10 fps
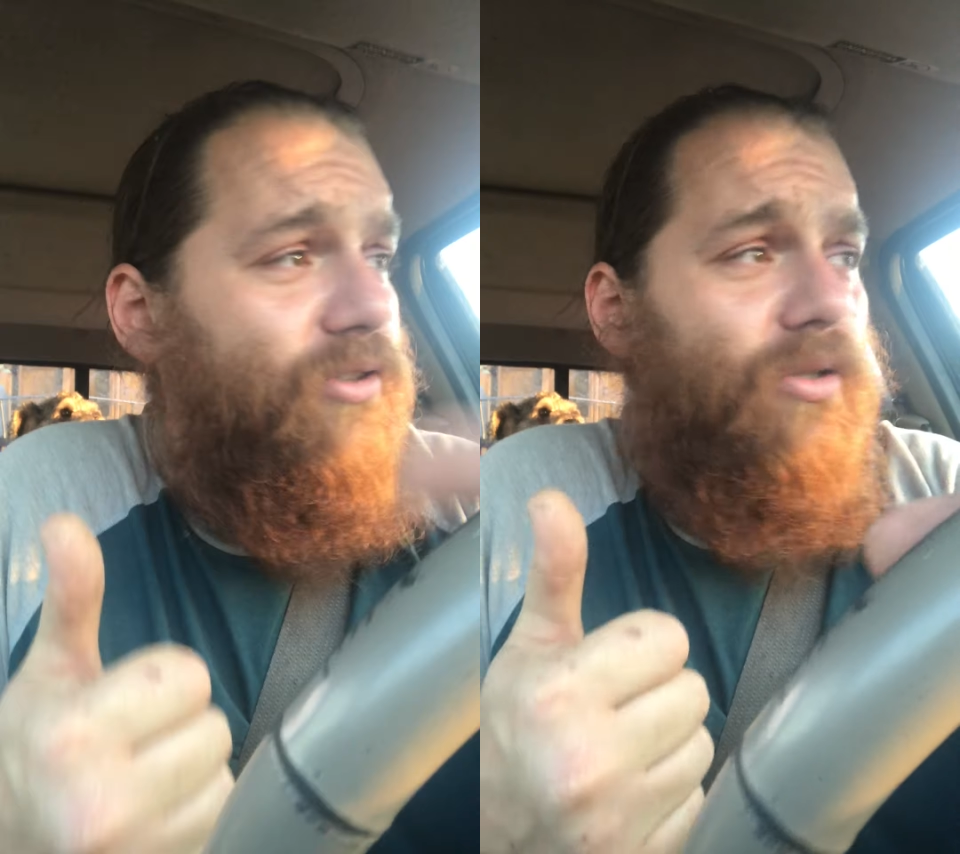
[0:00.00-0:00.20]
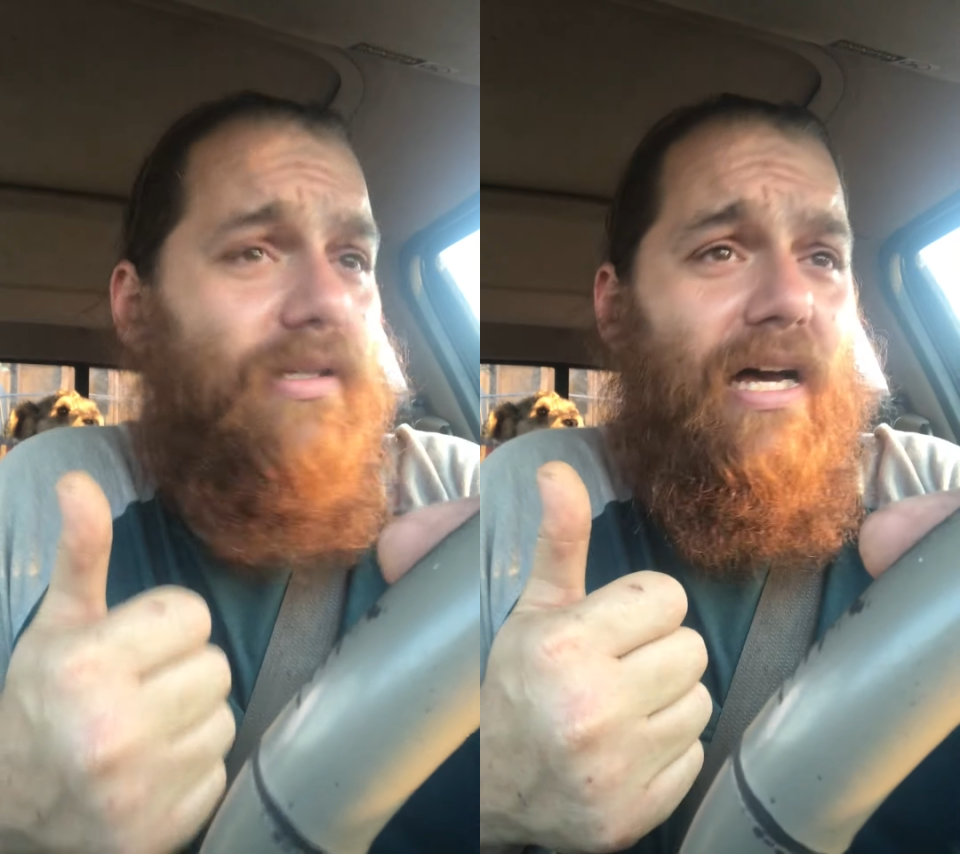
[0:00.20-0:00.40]

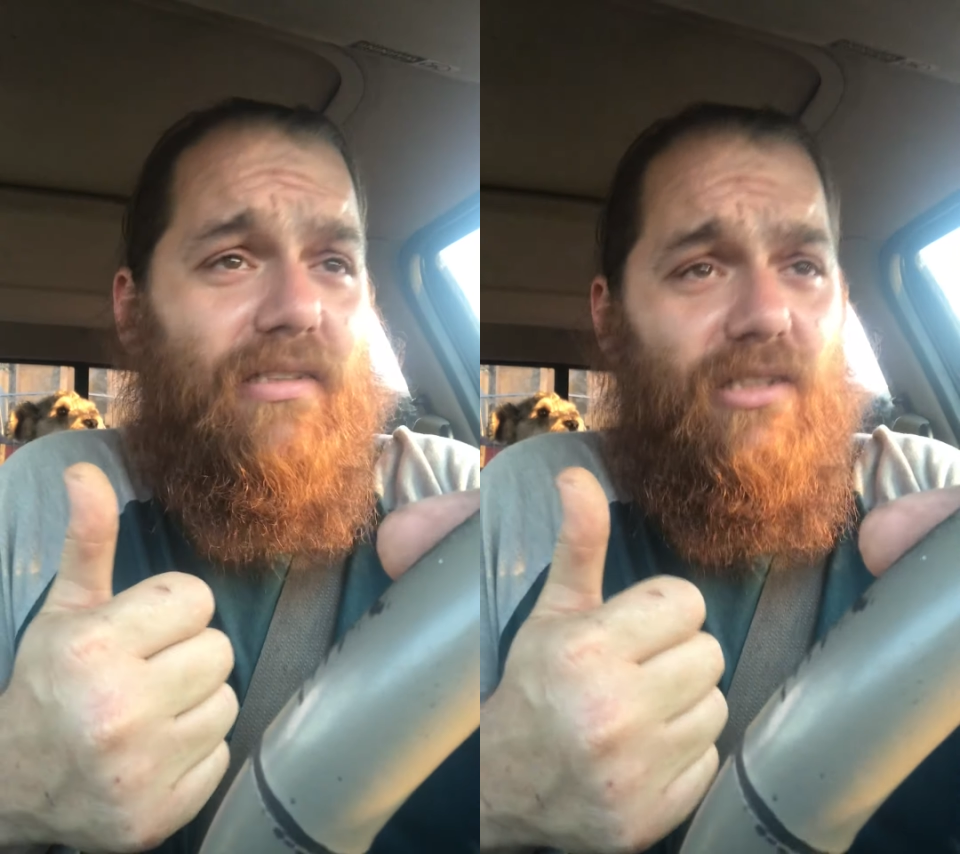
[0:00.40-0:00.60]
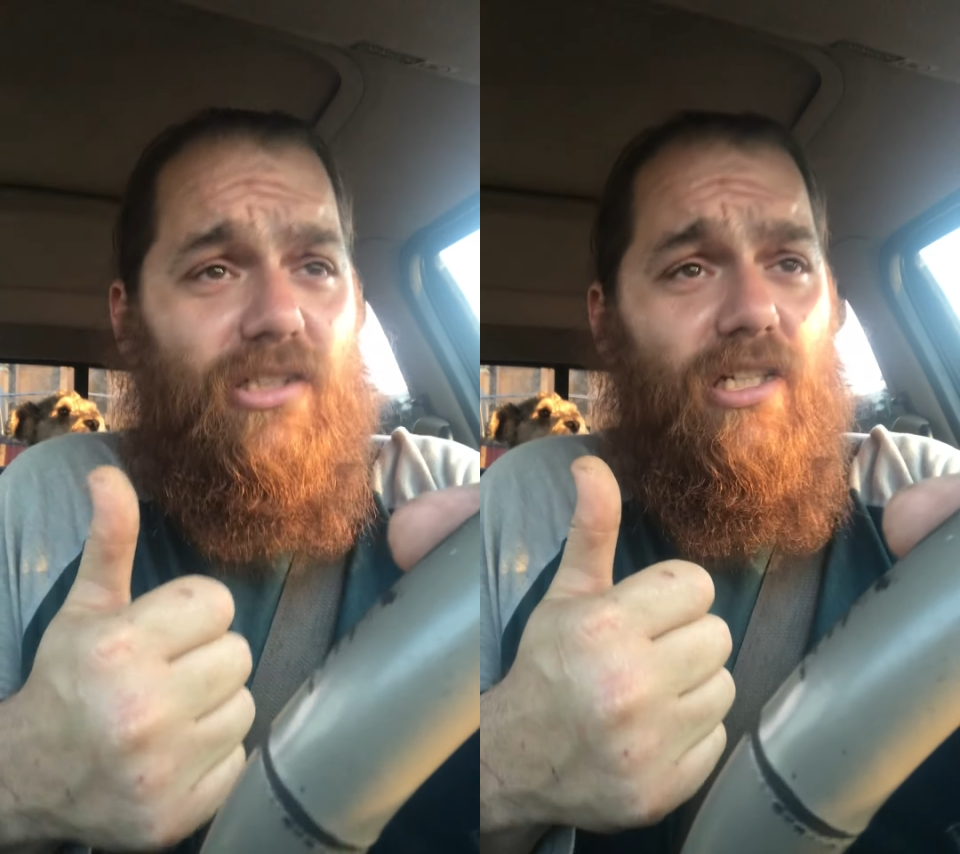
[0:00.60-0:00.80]

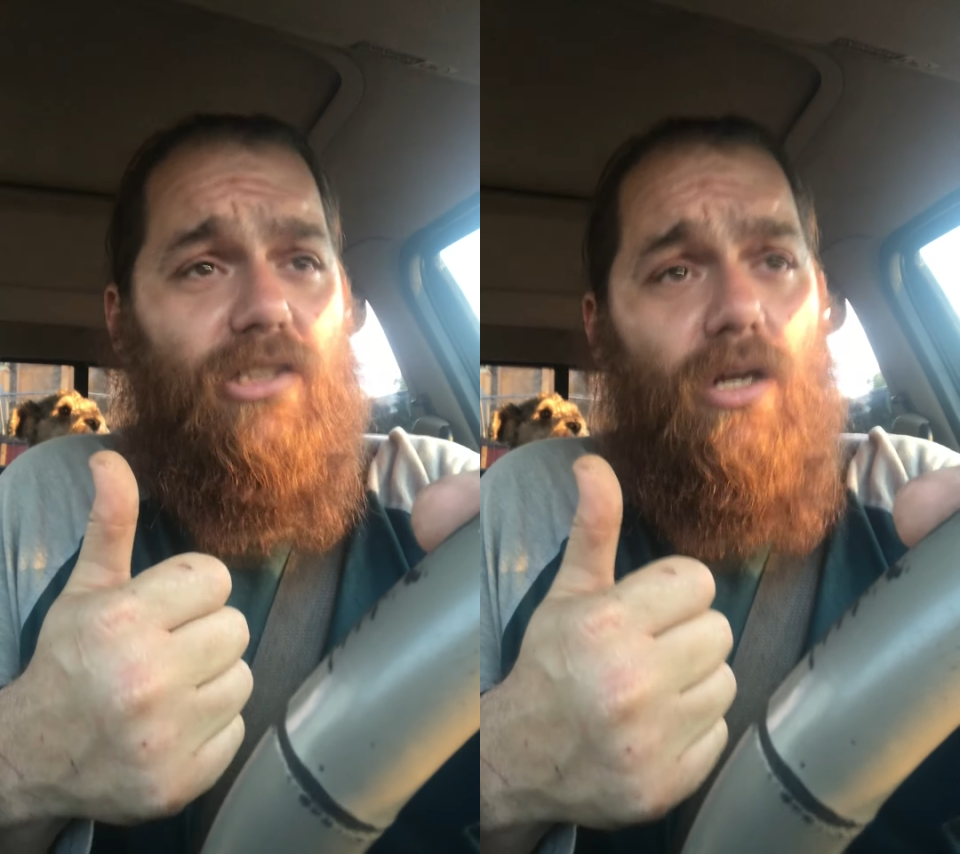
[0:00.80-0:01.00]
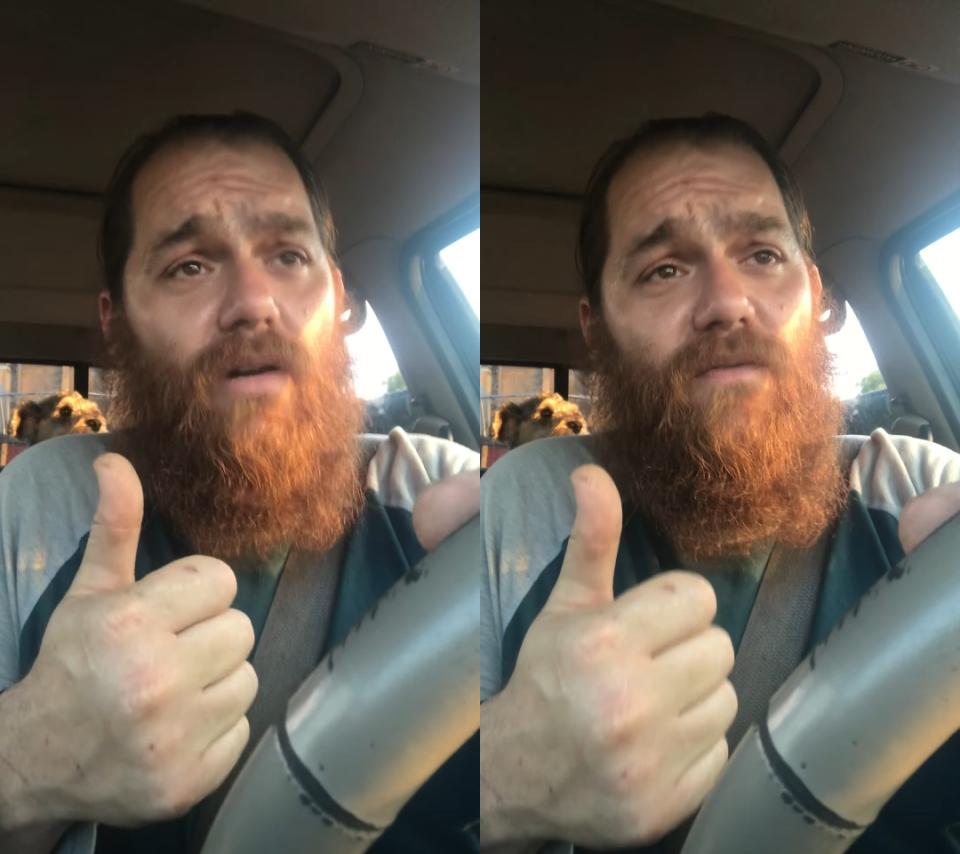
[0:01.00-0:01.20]

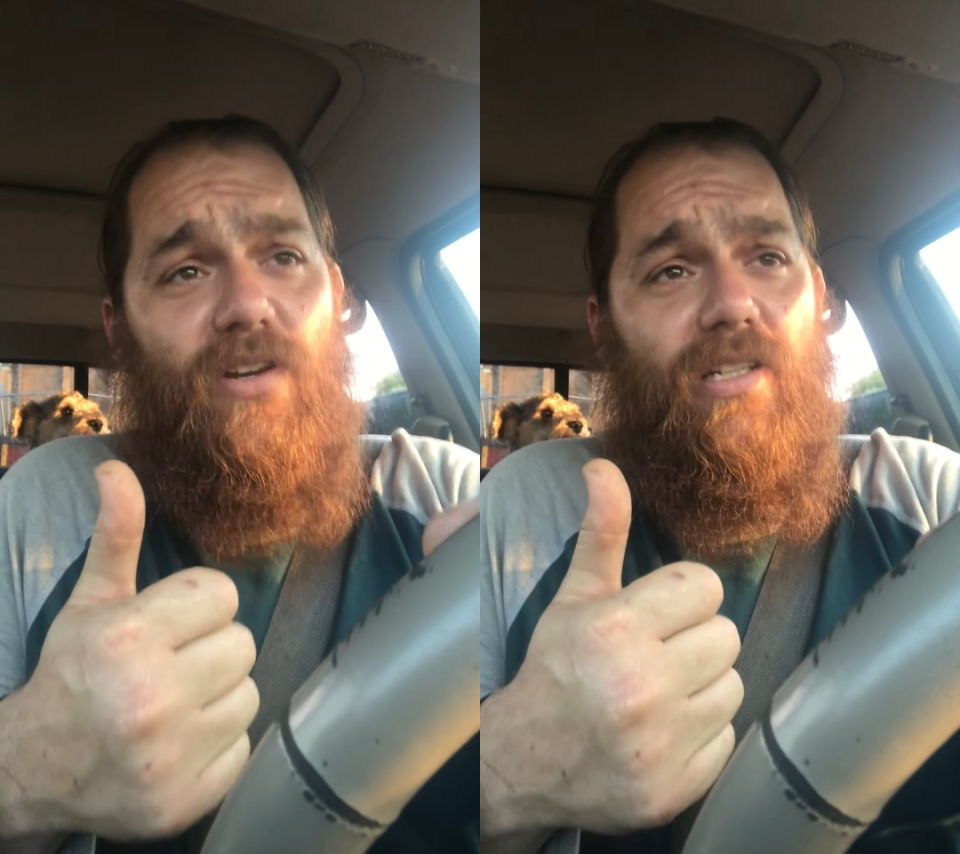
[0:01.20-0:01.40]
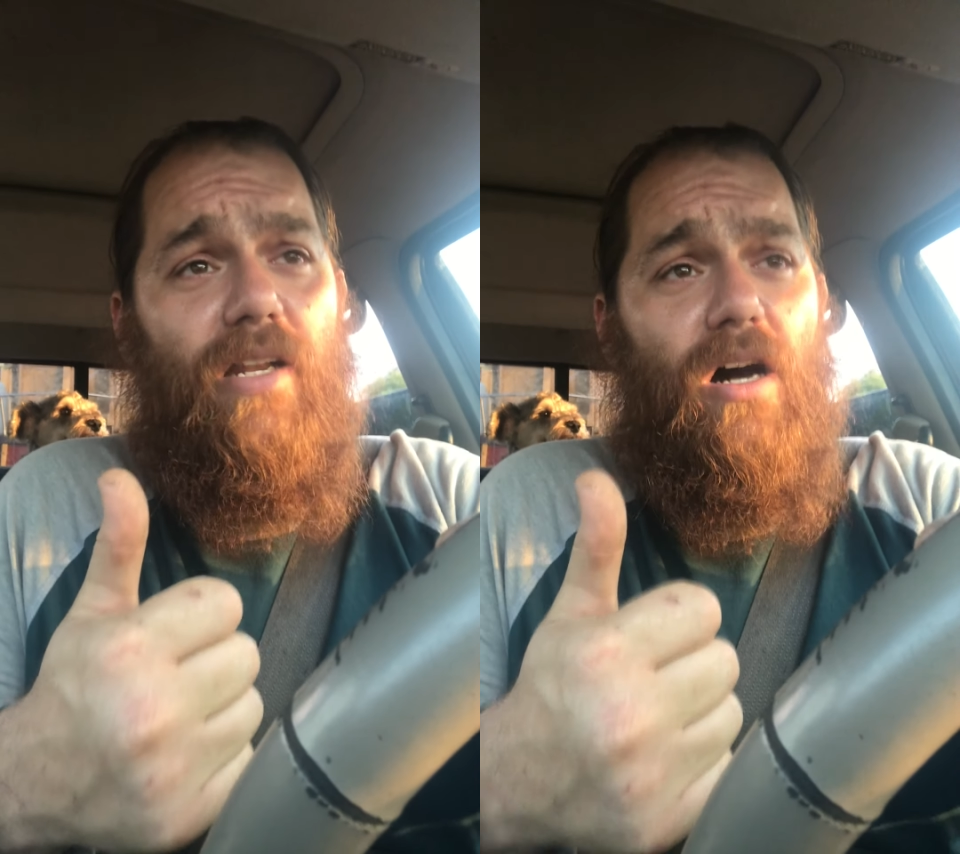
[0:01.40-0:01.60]

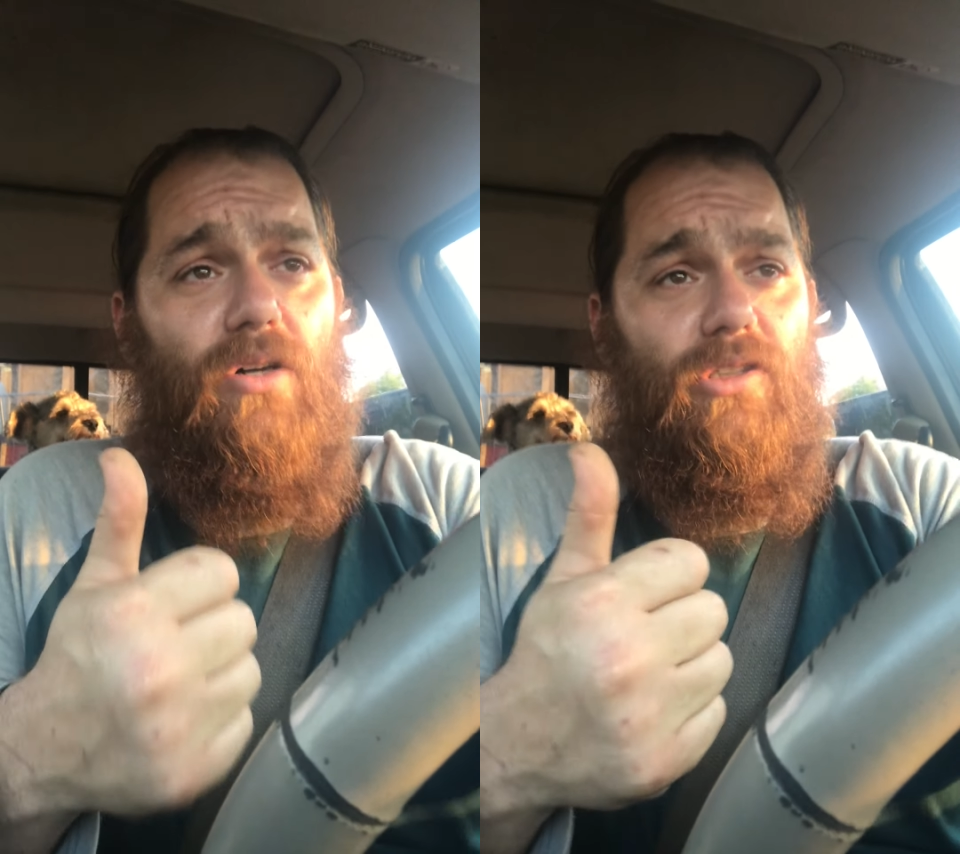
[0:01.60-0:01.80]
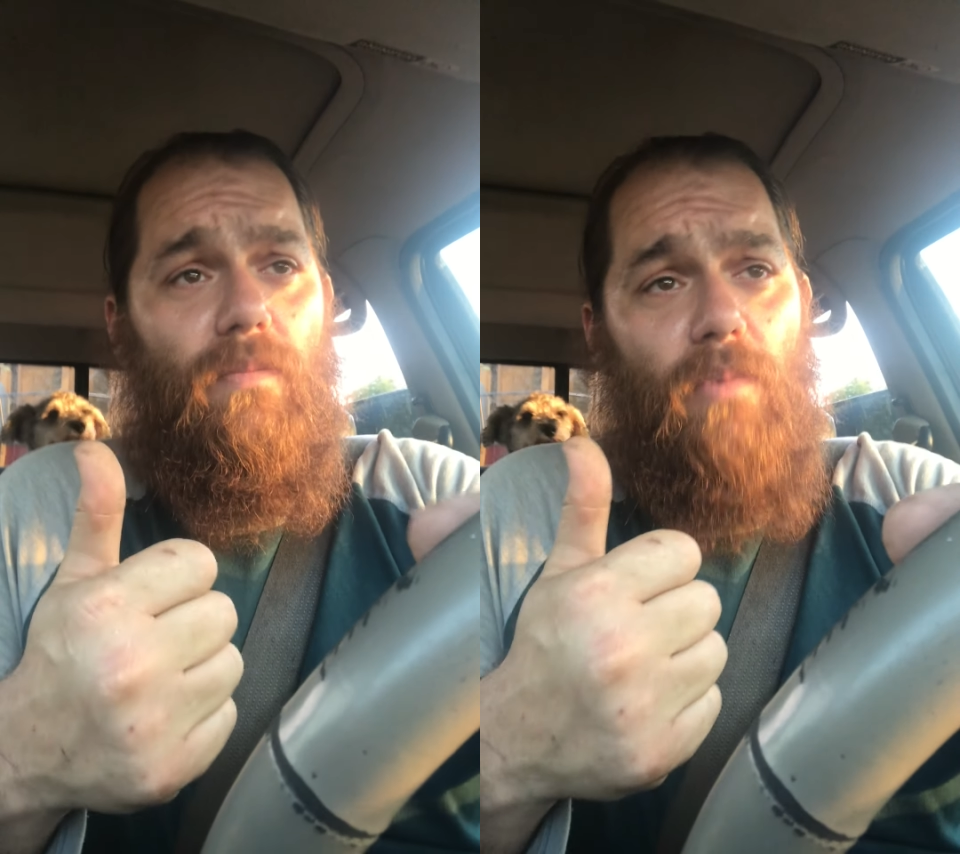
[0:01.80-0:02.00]
$2,650